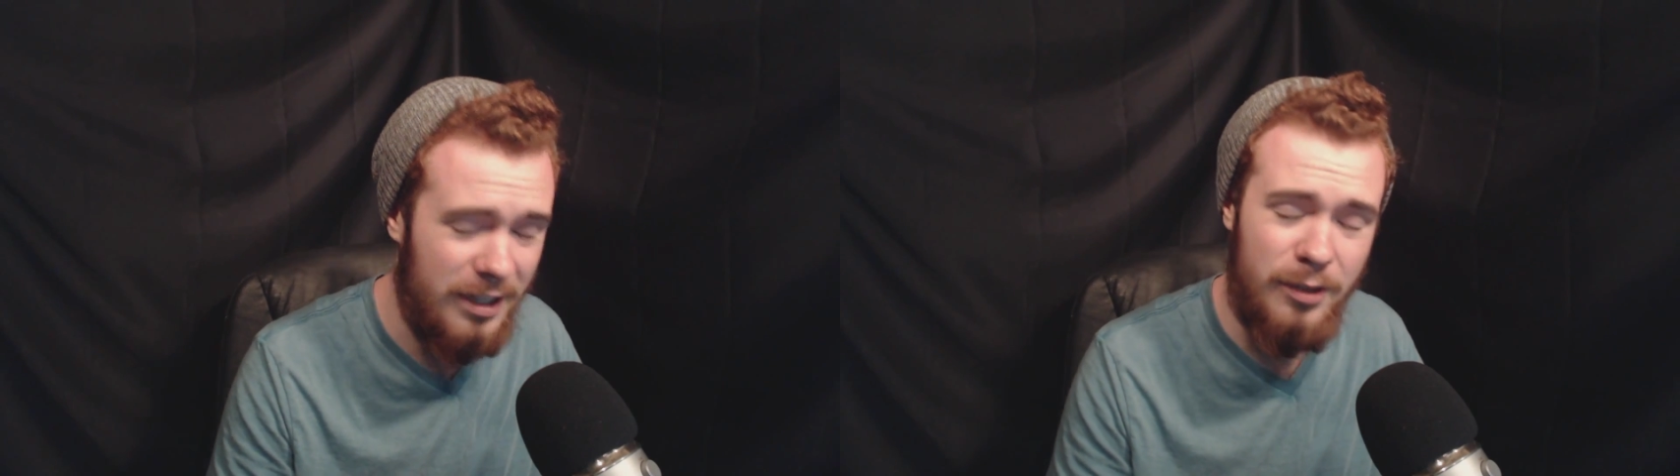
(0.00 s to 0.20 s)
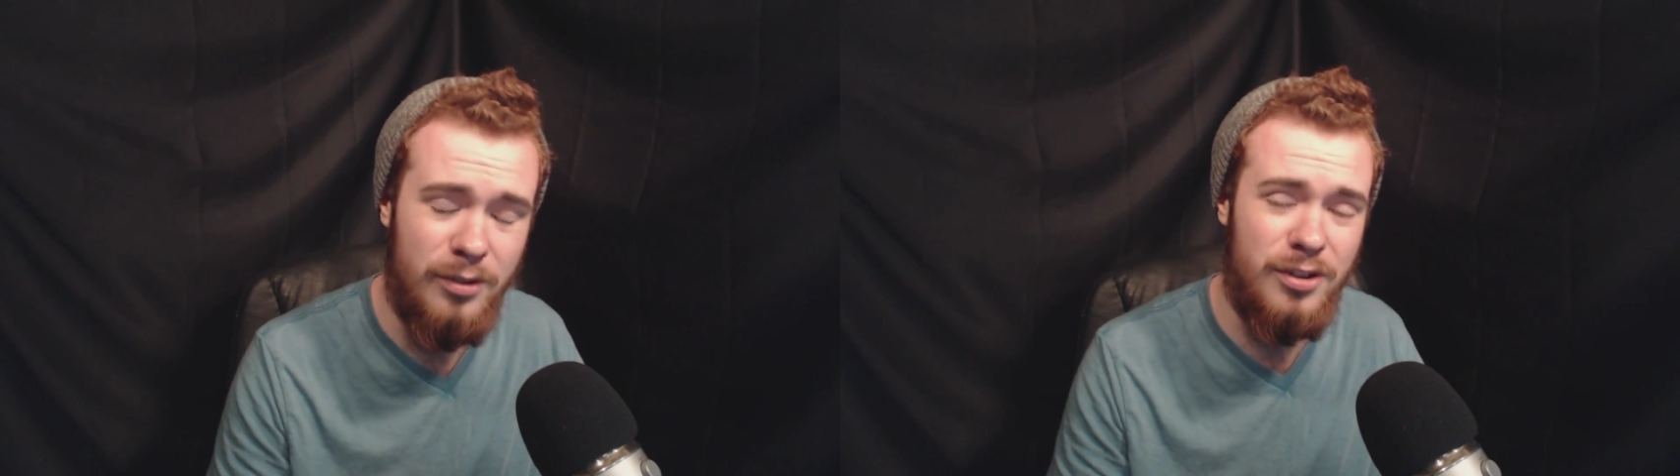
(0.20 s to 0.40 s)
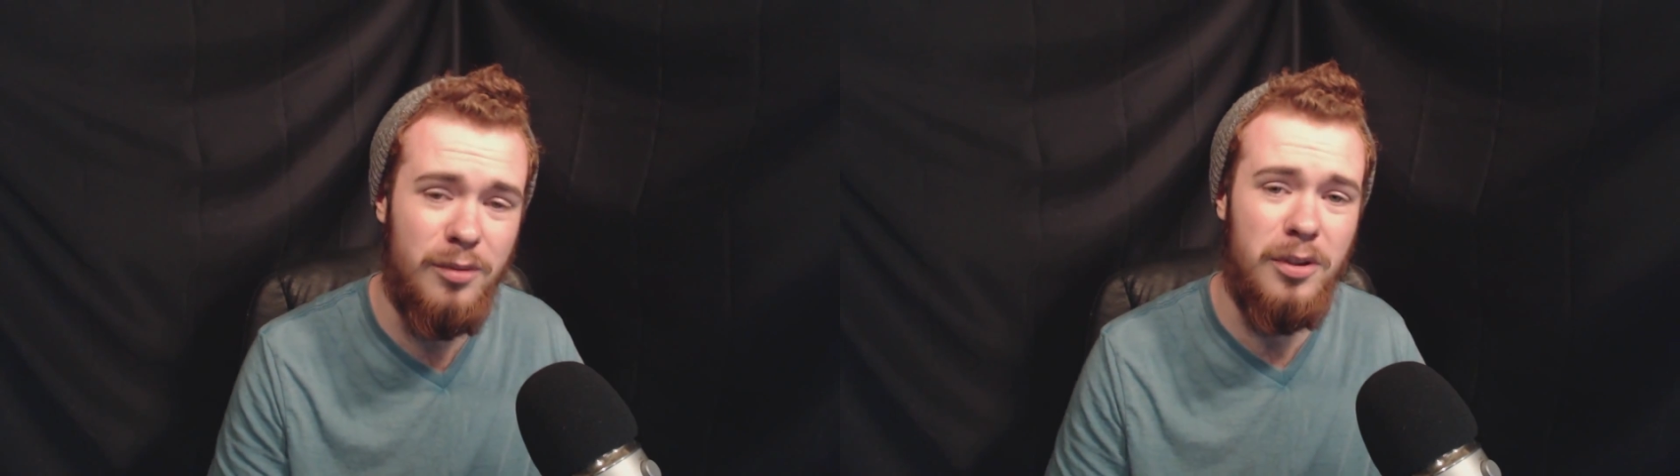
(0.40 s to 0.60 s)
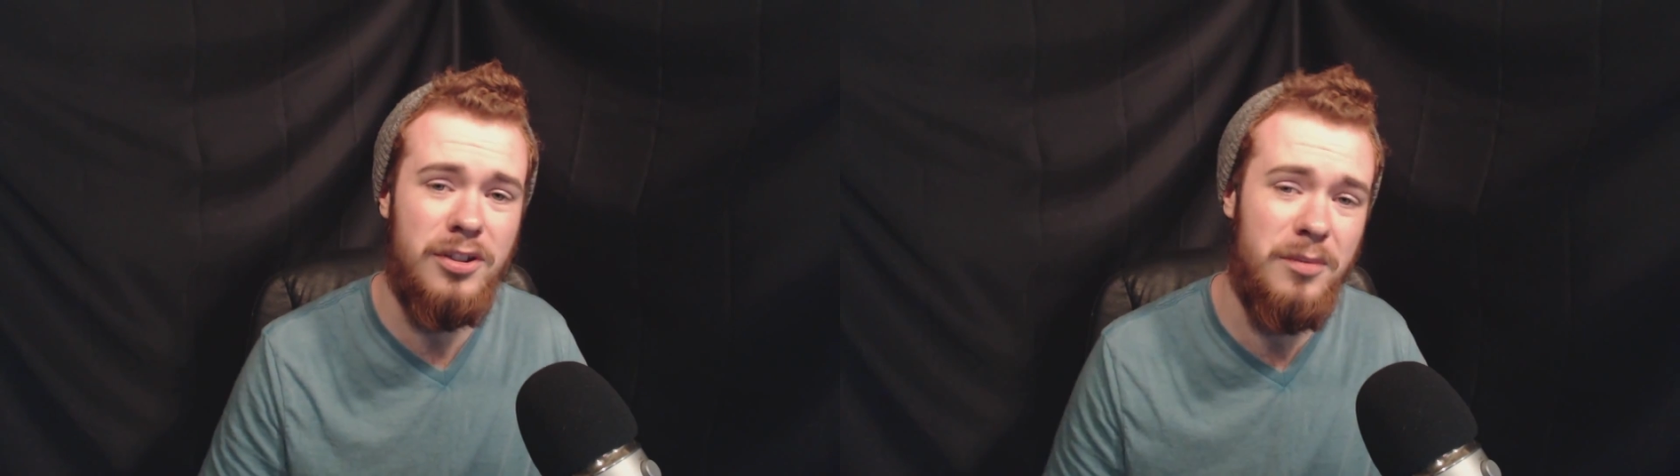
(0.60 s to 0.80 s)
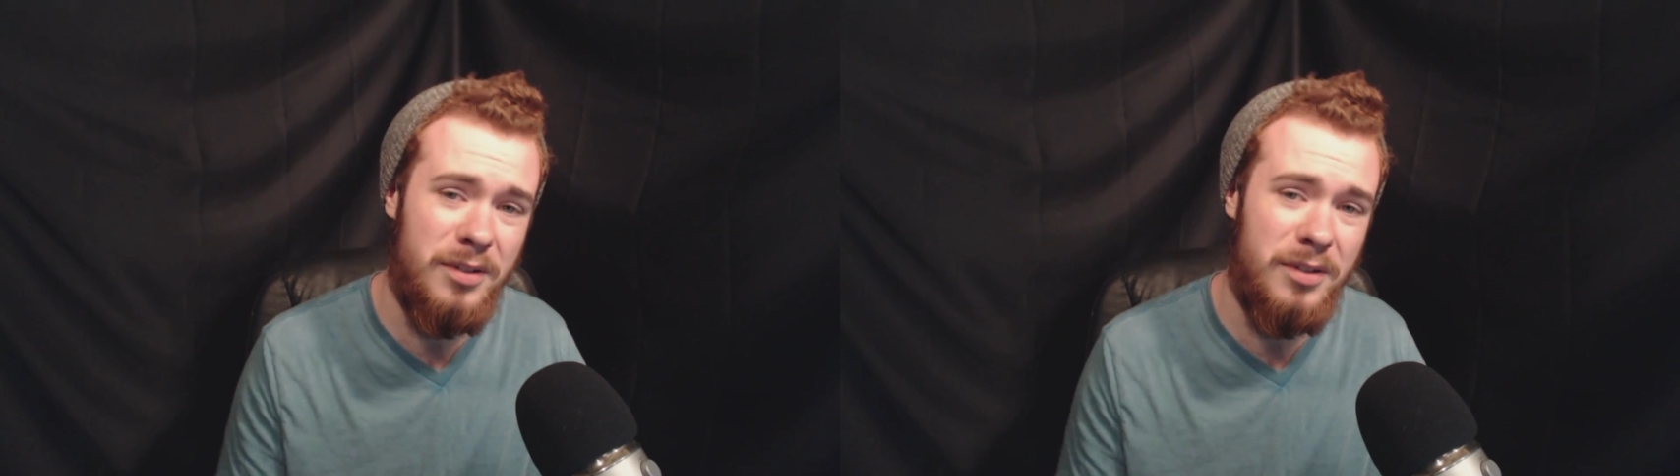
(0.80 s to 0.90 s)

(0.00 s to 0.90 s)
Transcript: thank you all so much.